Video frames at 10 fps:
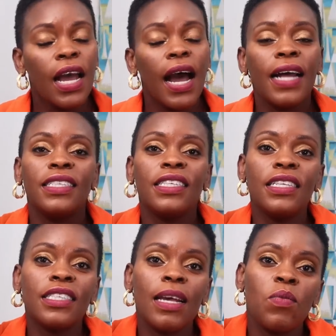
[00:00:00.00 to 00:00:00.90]
Until
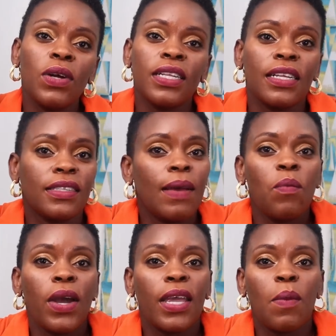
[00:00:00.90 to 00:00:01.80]
someone
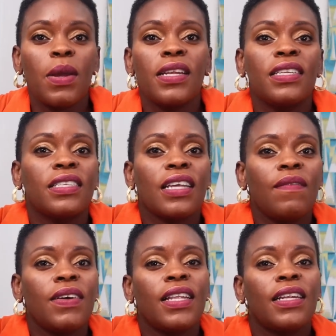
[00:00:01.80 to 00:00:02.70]
somewhere came and
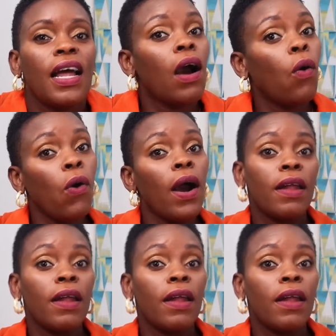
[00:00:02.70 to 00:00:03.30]
discovered that oh,